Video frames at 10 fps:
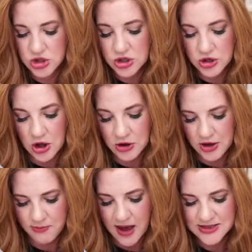sure it'll all
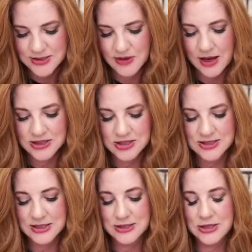come back to me. I
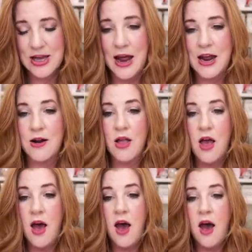just need to look at it.
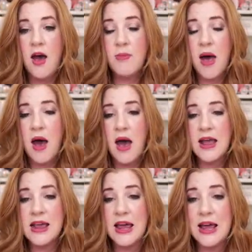
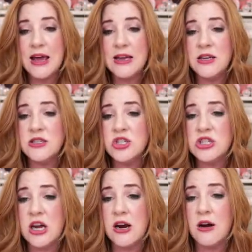I can
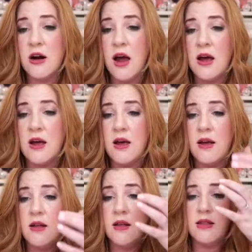share
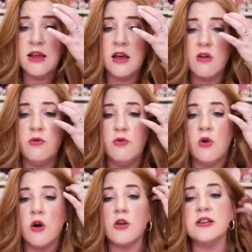a link
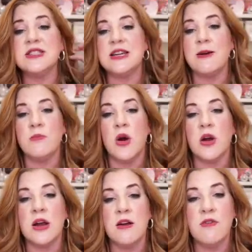for the stamp
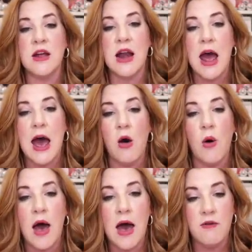market event.
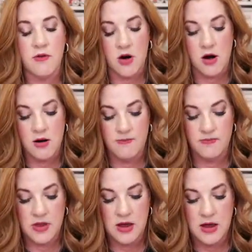However,
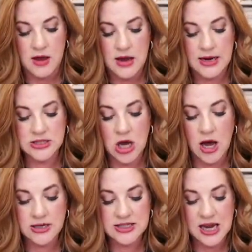I
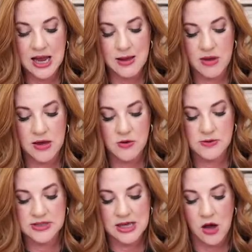talked to Amy,
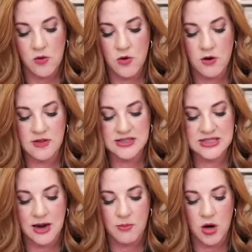who's the owner of the
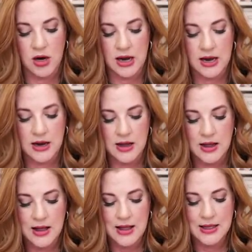stamp market,
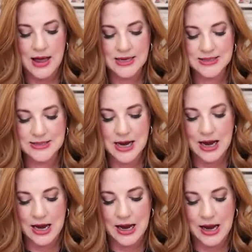last
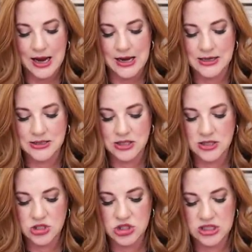night, and
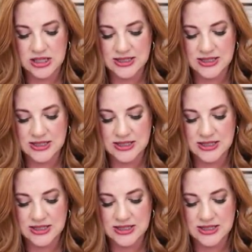she